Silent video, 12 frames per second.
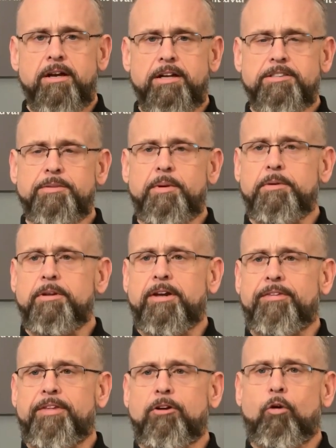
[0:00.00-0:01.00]
I should be able to look at
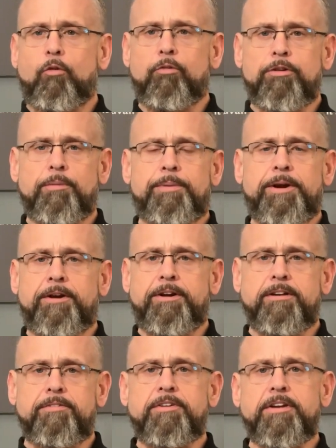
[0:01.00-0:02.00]
that over a period
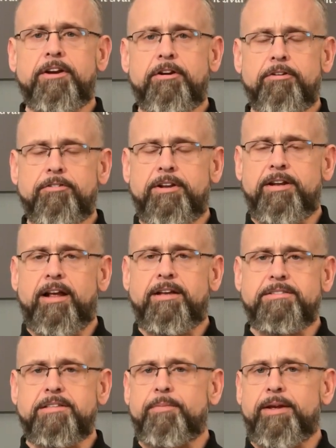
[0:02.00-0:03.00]
of years and
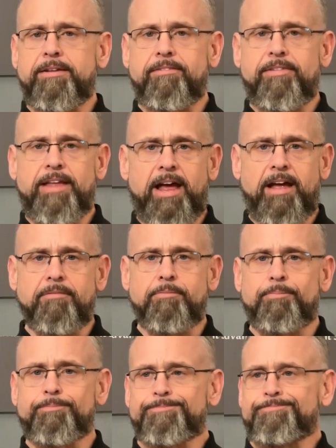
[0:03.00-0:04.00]
estimate that
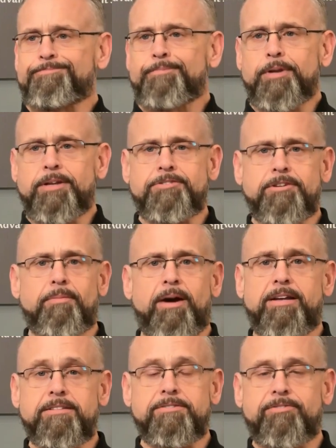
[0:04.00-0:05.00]
plus or
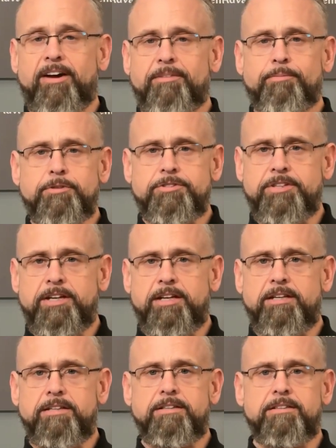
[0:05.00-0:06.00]
minus
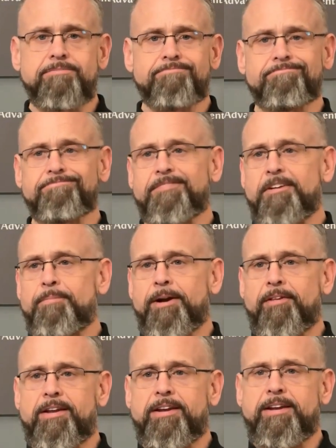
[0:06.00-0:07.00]
5%, compare
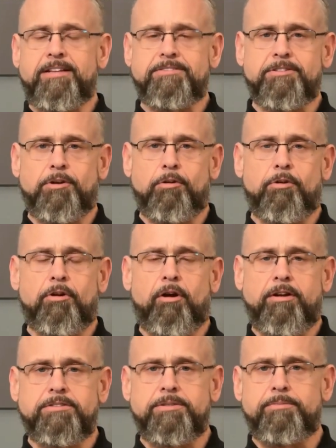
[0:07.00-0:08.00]
that against the total
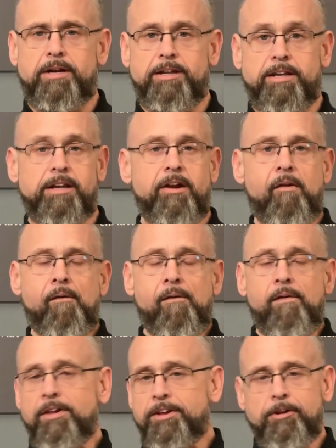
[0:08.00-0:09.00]
cost of money
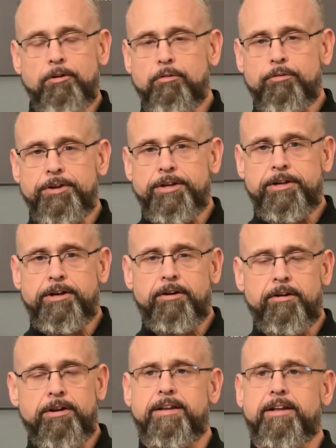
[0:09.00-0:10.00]
year over
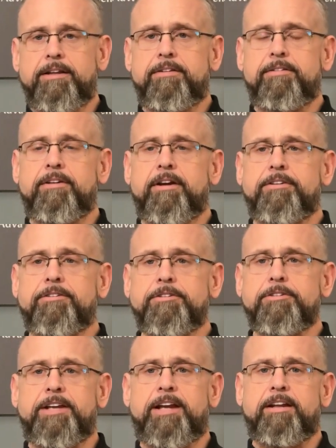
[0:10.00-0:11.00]
year, and
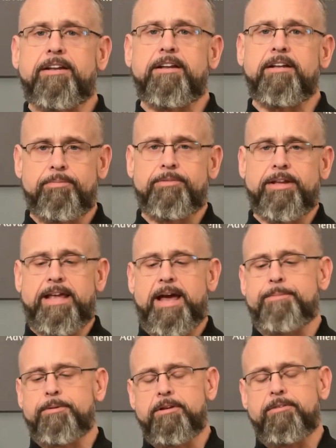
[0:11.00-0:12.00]
understand the
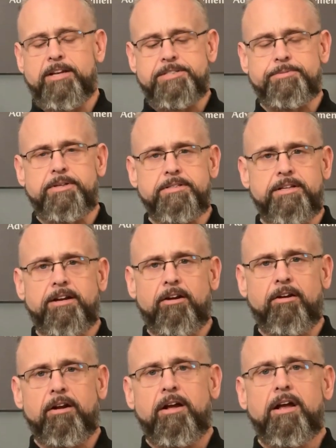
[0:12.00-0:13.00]
capital investment is
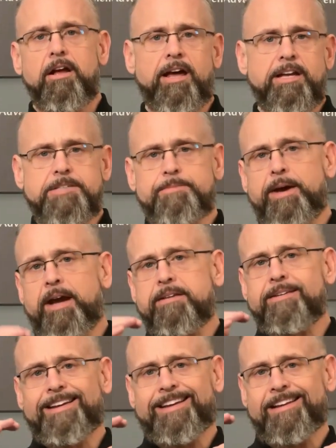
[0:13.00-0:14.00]
here. I expect to
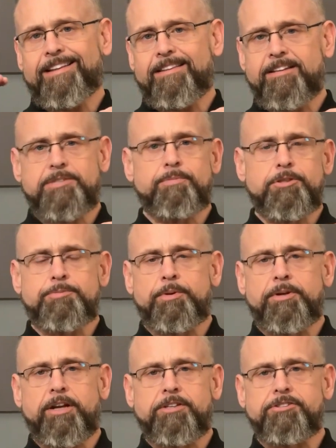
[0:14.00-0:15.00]
get this much
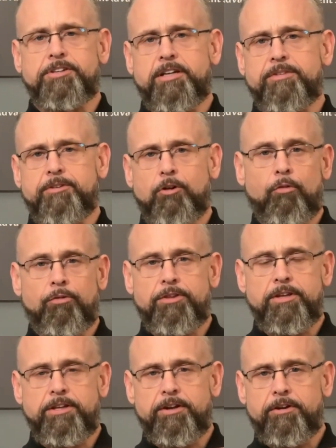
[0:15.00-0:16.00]
production out of it over the
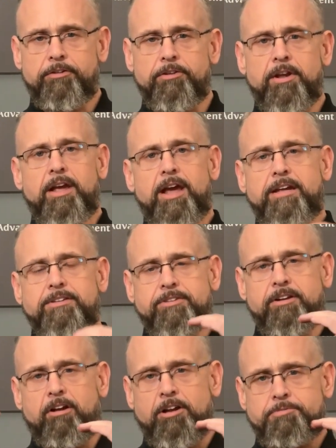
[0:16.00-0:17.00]
years, and it's going
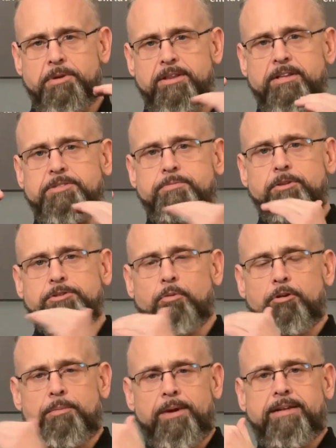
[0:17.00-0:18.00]
to cost me this much more
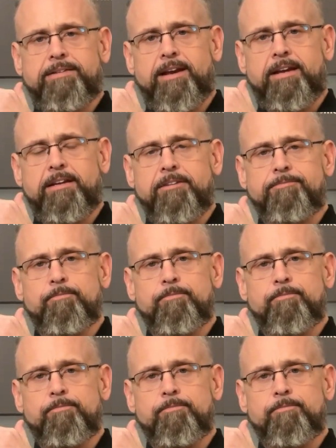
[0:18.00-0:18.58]
to maintain it.